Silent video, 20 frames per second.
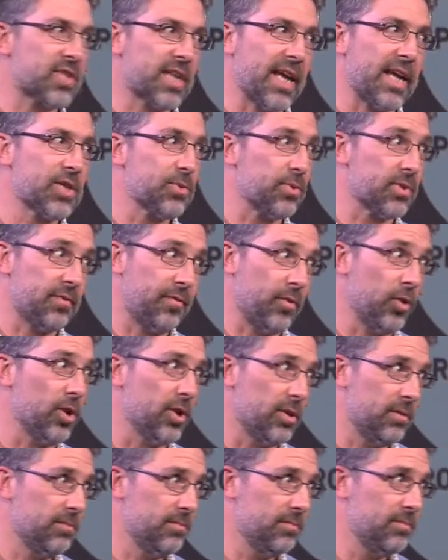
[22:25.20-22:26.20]
schedule is
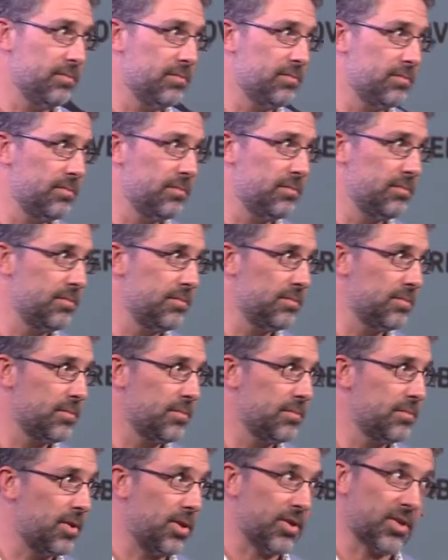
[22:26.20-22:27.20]
full.
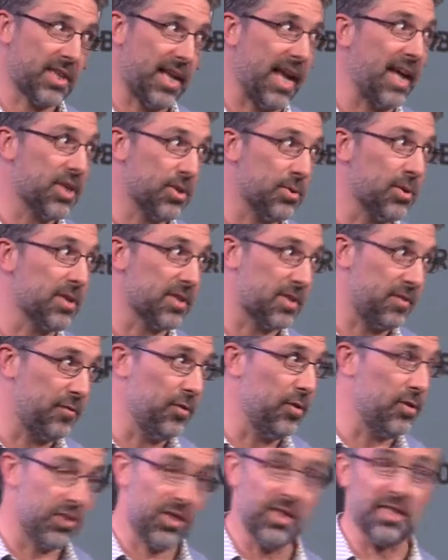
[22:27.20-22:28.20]
Her schedule is
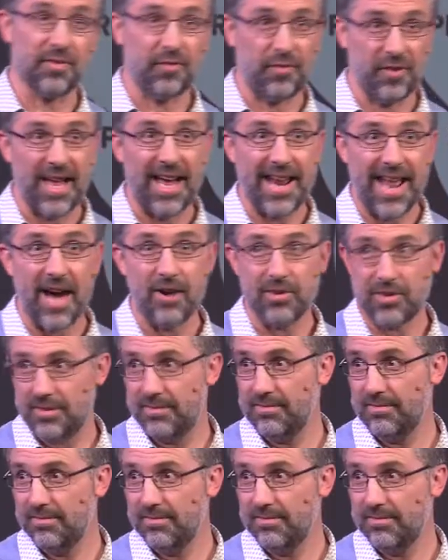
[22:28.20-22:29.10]
full. She's flat out.